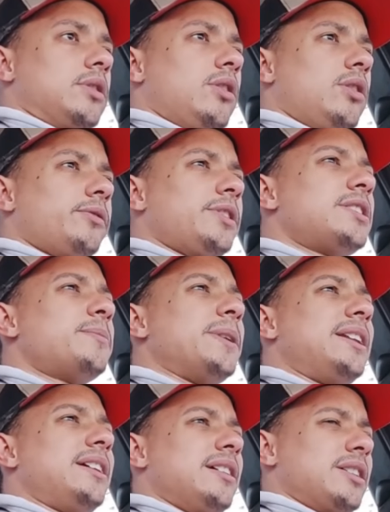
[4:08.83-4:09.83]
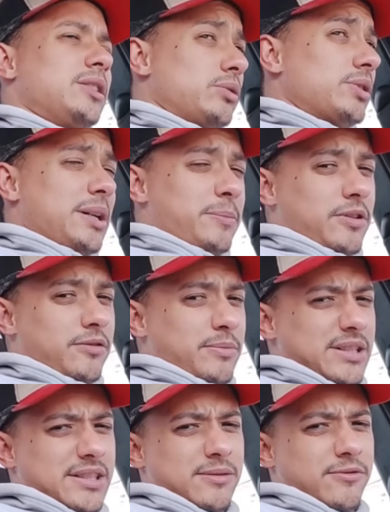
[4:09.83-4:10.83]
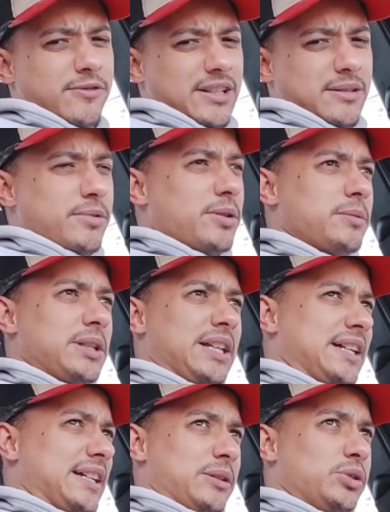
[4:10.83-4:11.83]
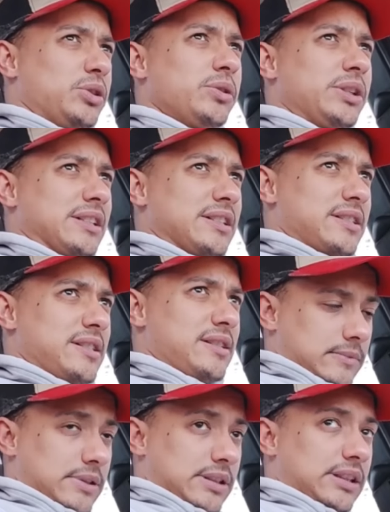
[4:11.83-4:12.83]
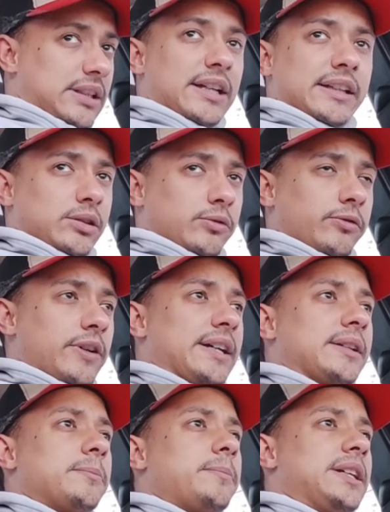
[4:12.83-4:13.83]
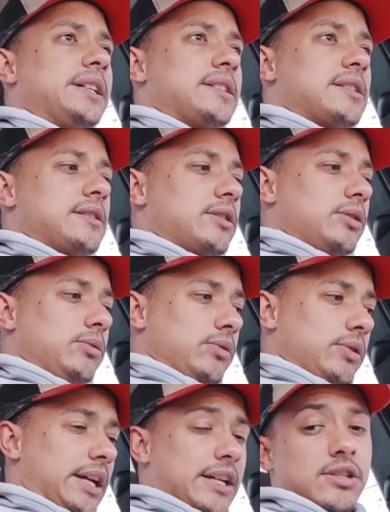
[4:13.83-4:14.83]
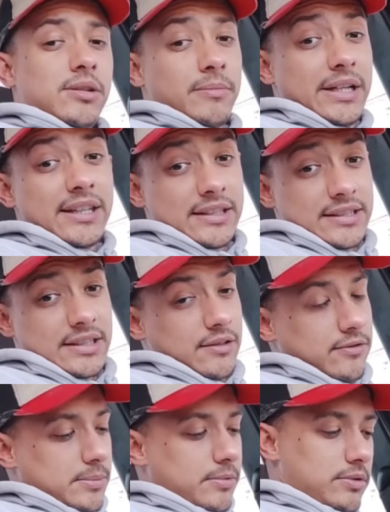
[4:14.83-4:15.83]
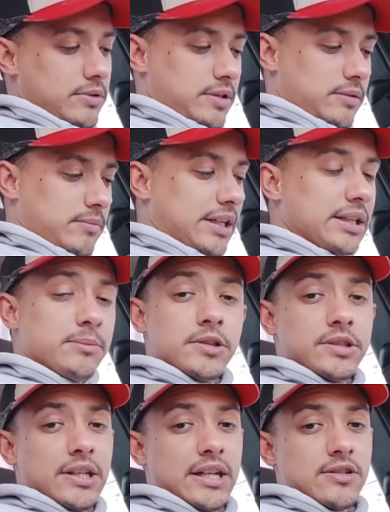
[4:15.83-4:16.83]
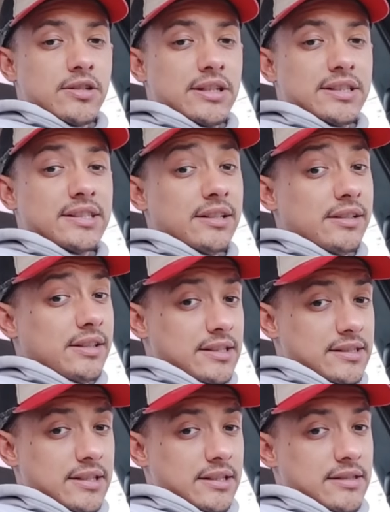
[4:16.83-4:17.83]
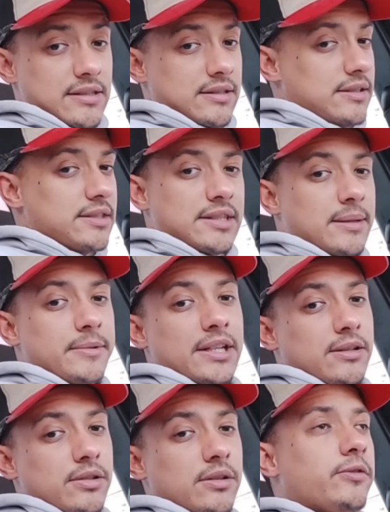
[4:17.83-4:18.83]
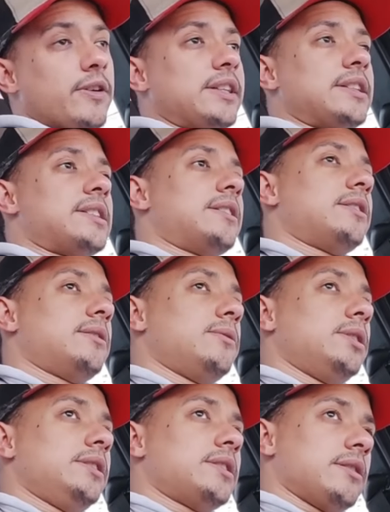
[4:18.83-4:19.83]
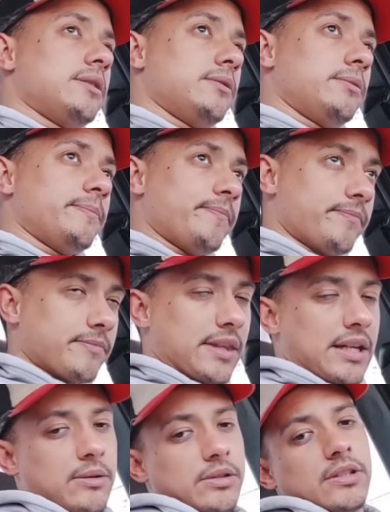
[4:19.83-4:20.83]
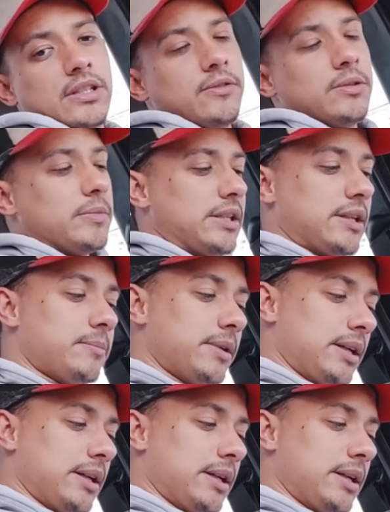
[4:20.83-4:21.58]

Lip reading: after spending a good couple of months, in fact probably like around 2 years, trying to find places to actually make this stuff up, because my aim was to actually sell these things. It's something I couldn't find this side of the world, so I wanted to have it made up.